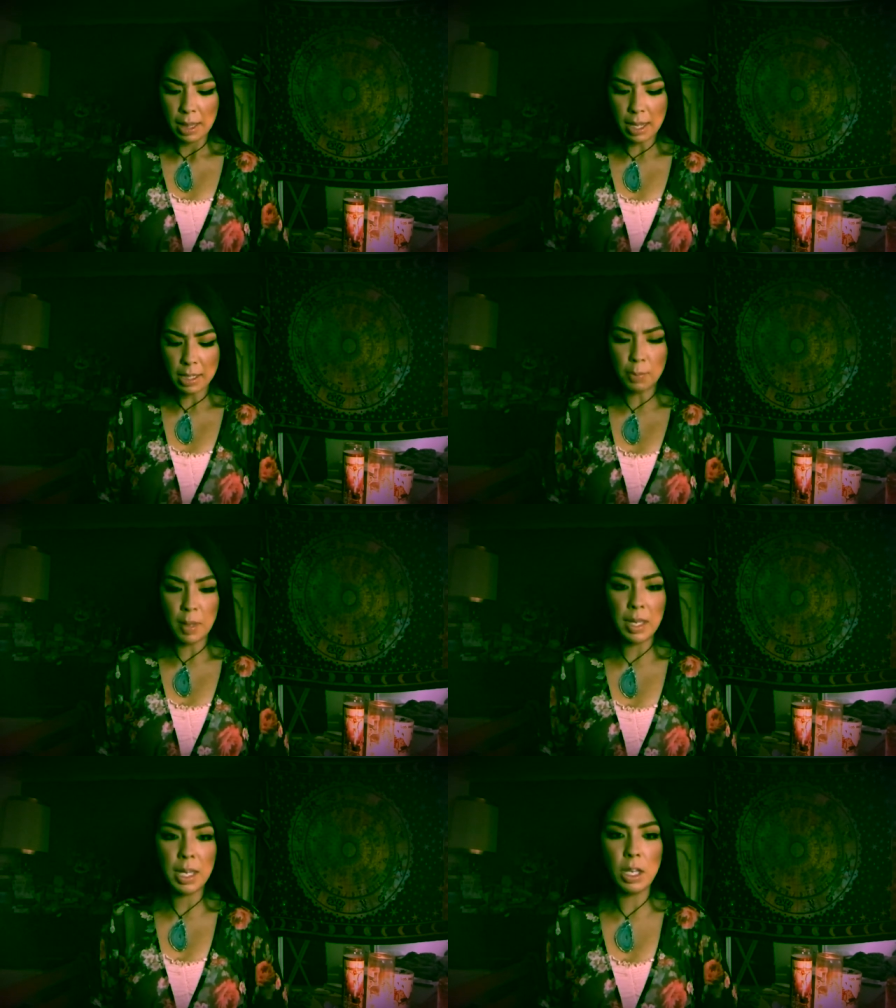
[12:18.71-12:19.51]
that's
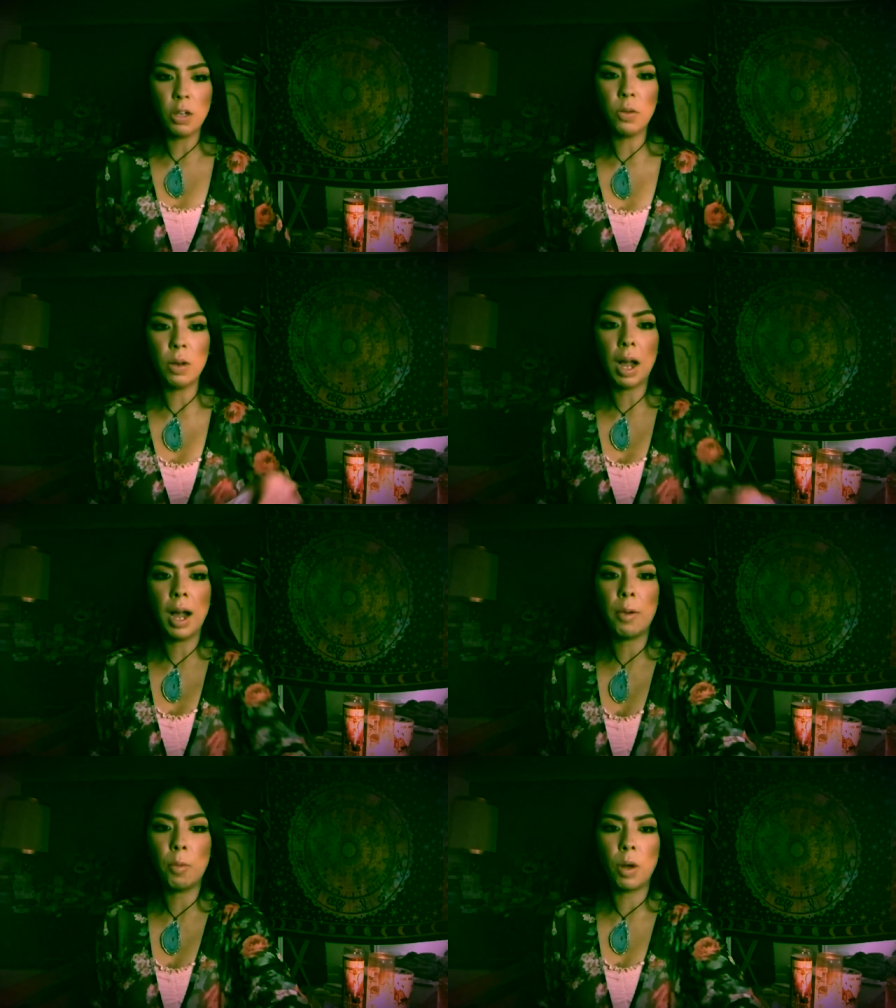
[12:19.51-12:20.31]
making you
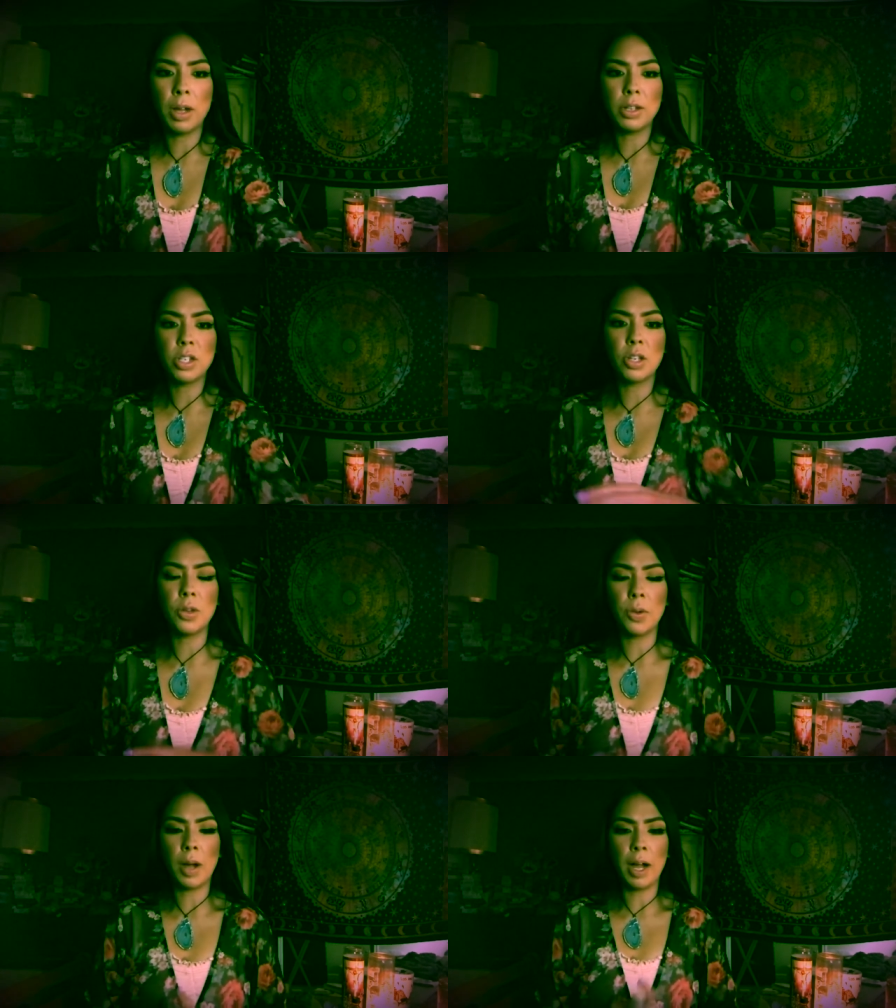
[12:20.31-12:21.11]
not want
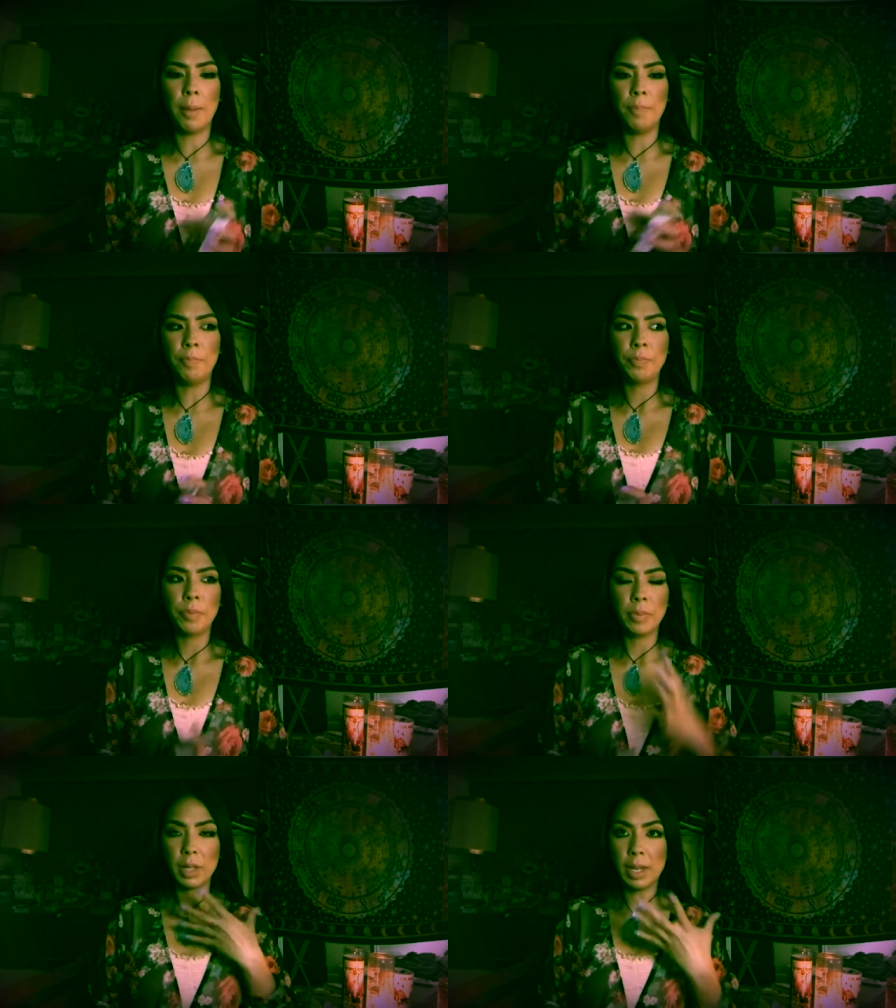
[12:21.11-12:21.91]
to um,
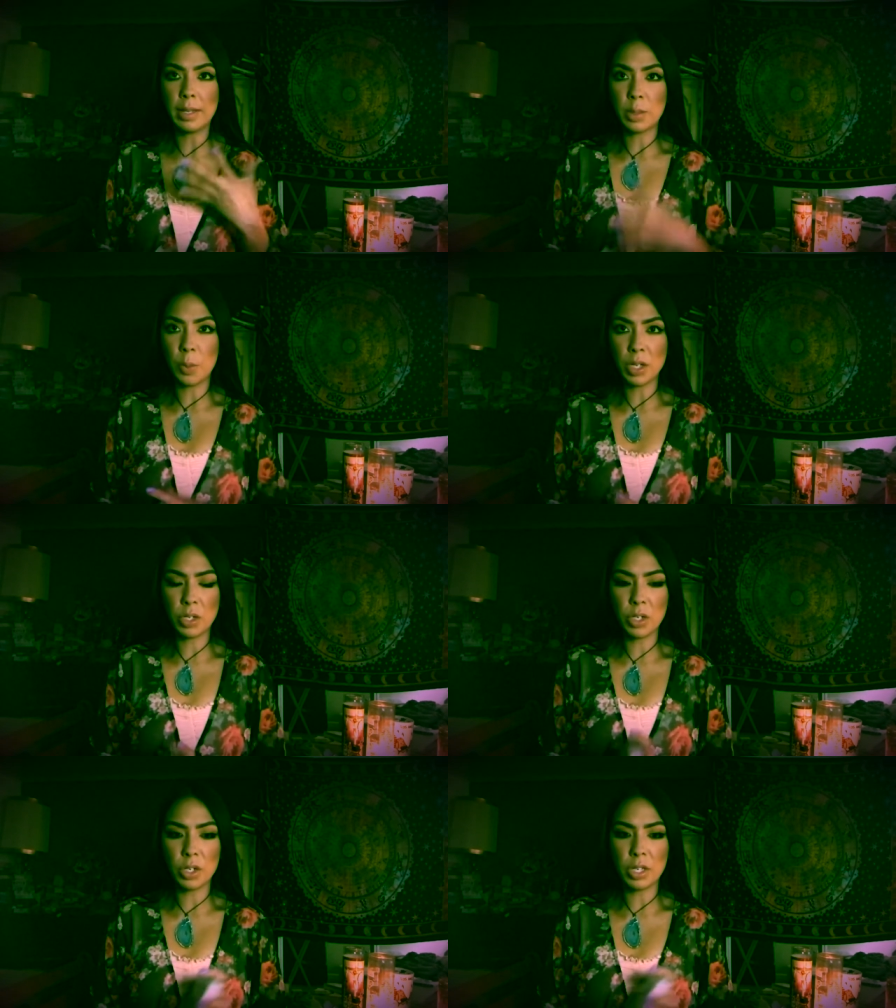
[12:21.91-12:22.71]

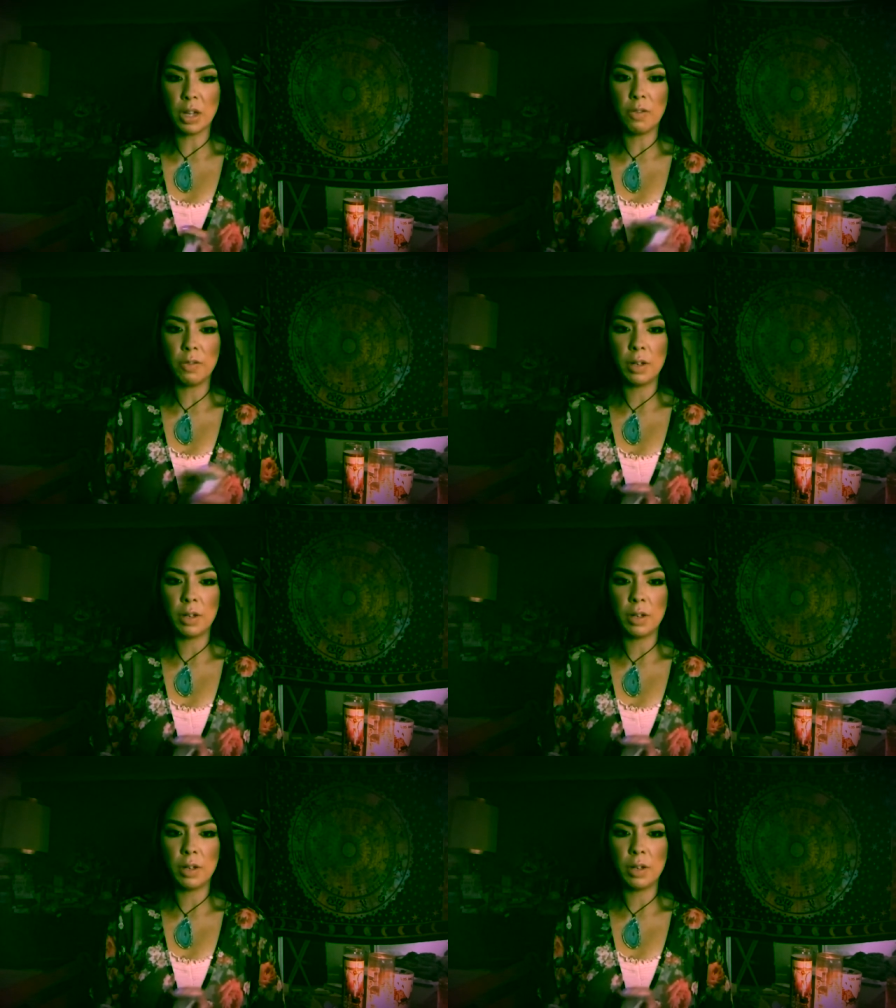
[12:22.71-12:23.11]
express yourself,